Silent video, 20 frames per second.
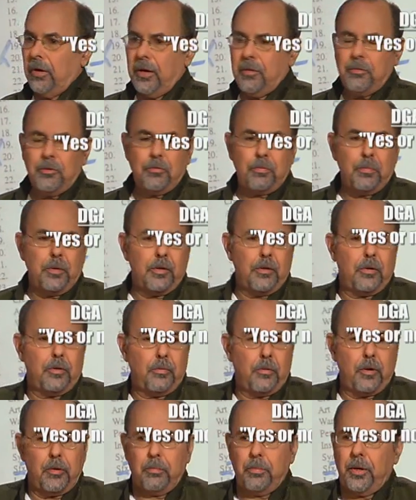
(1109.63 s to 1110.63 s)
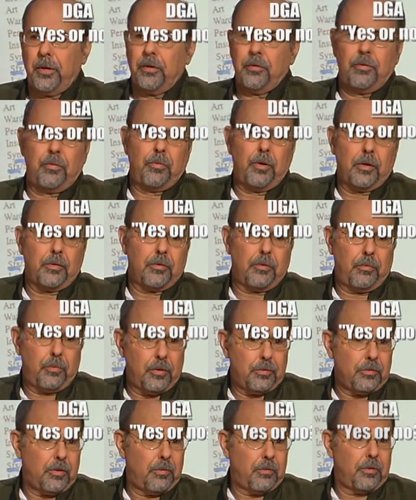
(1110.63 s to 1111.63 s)
How much money do you want to pay a director? You
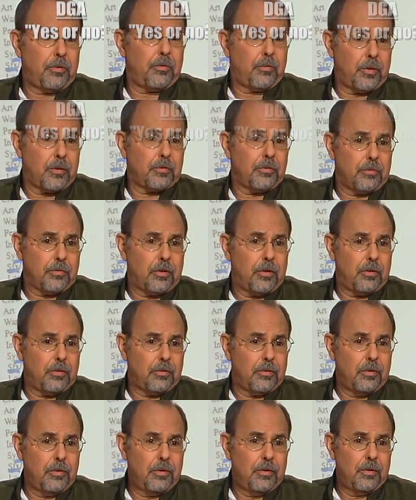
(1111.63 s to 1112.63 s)
want to sign with the Directors Guild?